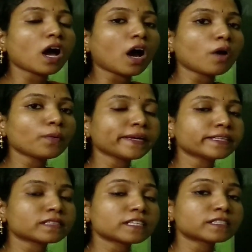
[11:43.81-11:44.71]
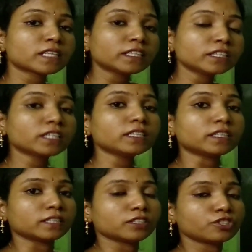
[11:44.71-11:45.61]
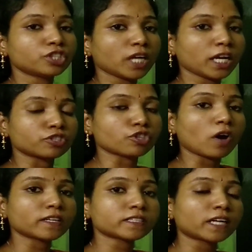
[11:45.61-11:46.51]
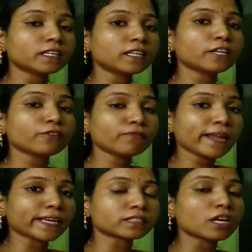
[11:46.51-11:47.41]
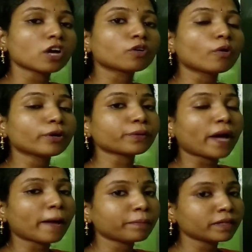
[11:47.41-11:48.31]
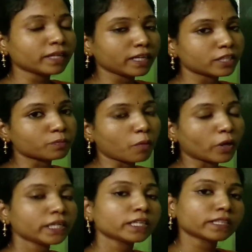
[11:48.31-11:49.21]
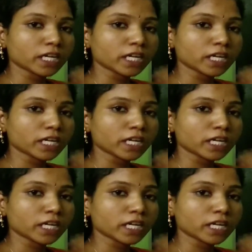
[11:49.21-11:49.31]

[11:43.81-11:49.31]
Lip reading: how is a sudden change or sudden reflex going to happen in his body?